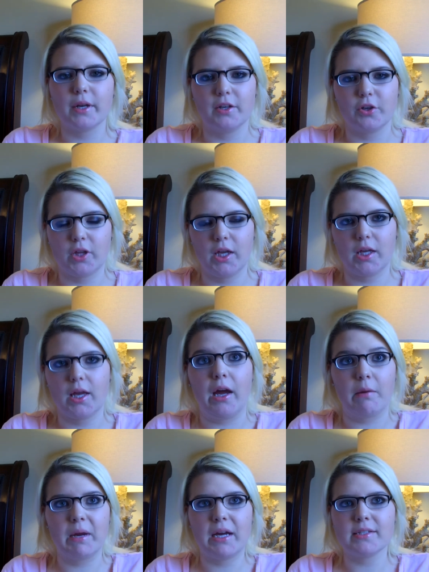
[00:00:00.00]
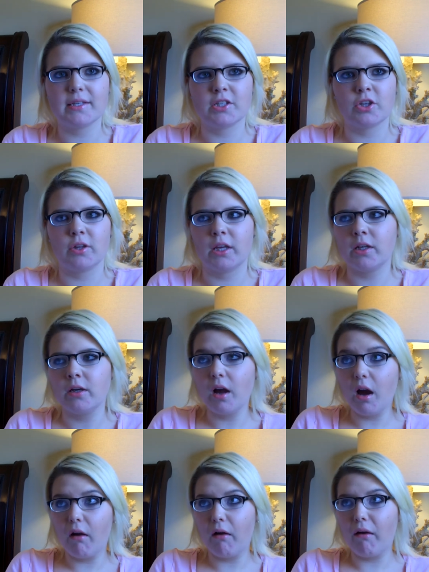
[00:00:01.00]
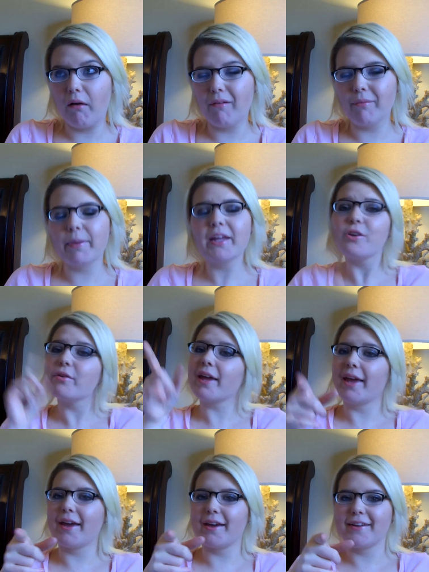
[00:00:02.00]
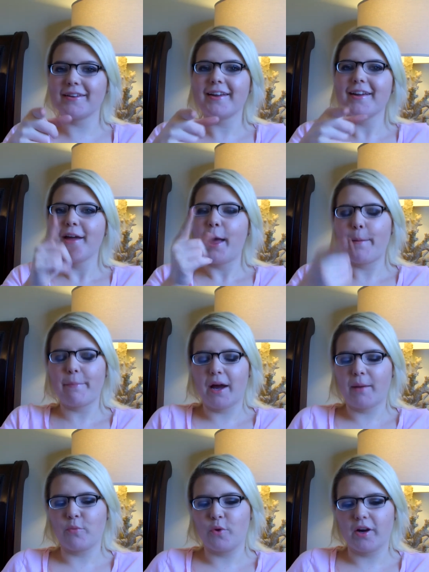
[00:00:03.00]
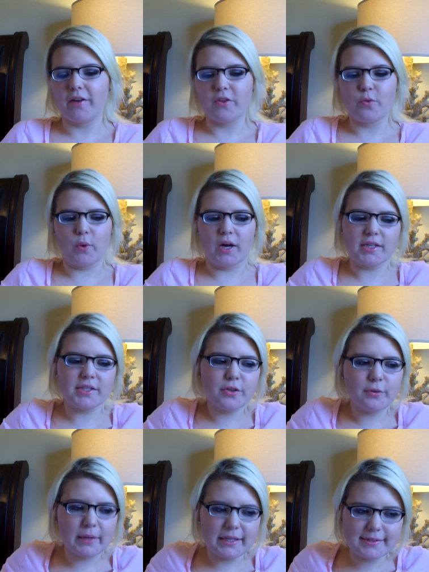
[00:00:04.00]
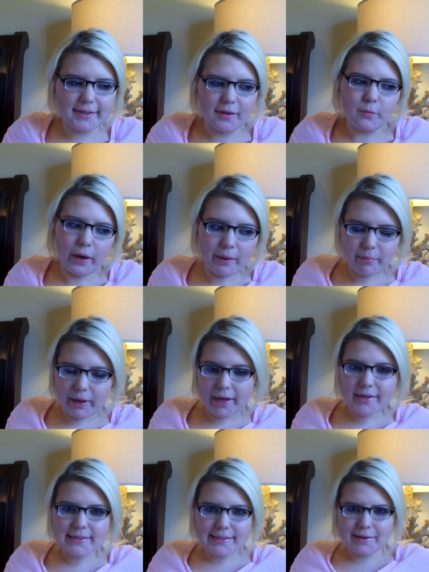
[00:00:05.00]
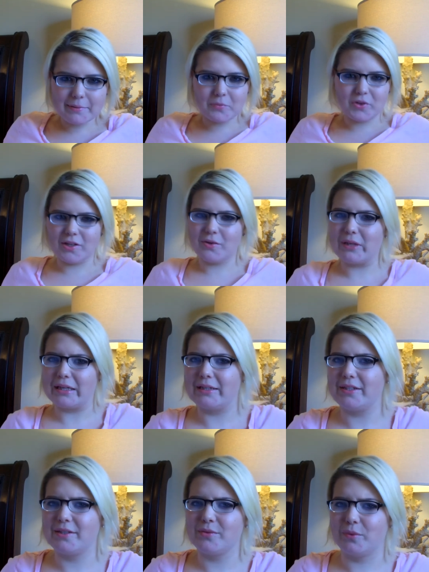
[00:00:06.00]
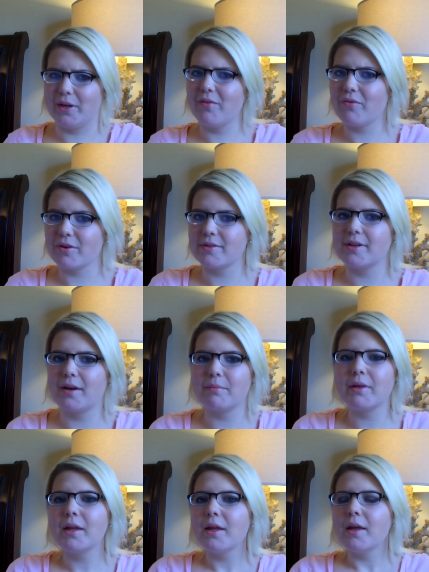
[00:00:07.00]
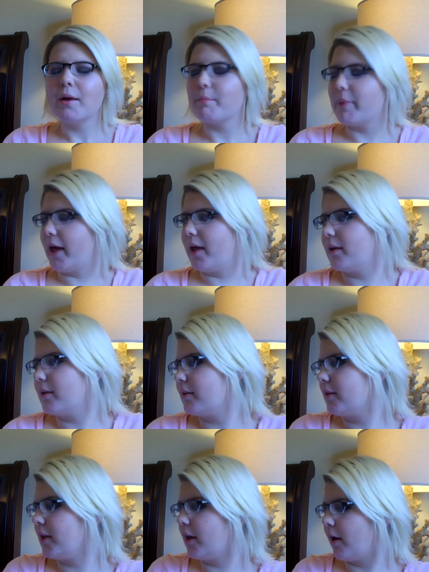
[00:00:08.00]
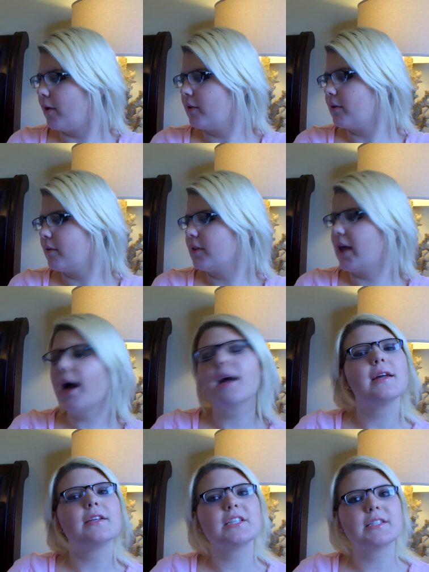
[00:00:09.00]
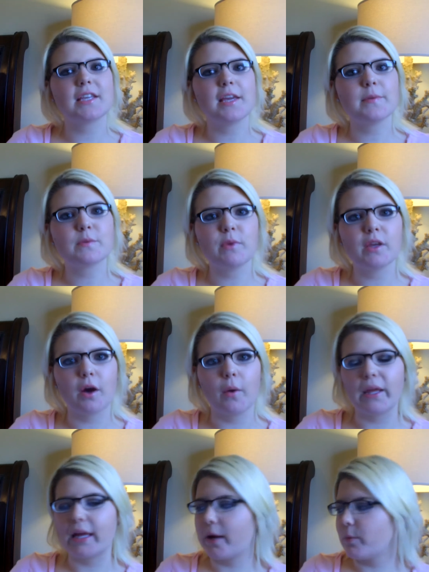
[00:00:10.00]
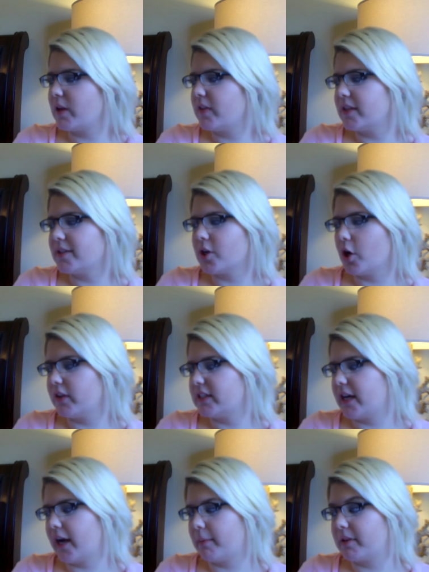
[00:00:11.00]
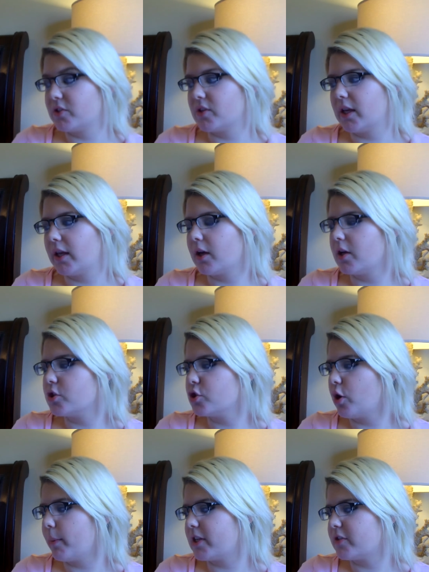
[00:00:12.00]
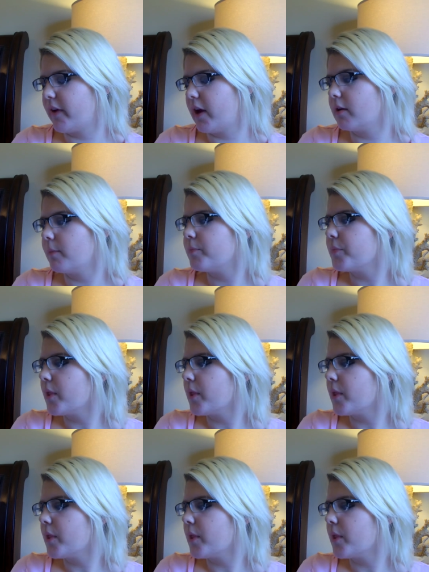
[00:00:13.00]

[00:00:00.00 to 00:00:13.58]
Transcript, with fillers: And you're like, out of passes. And you're like, no, but you can buy more if you want to, but it's like, why buy some when you can just wait for some? But, you know, that just keeps me going. I read this all the time and it's like so much fun.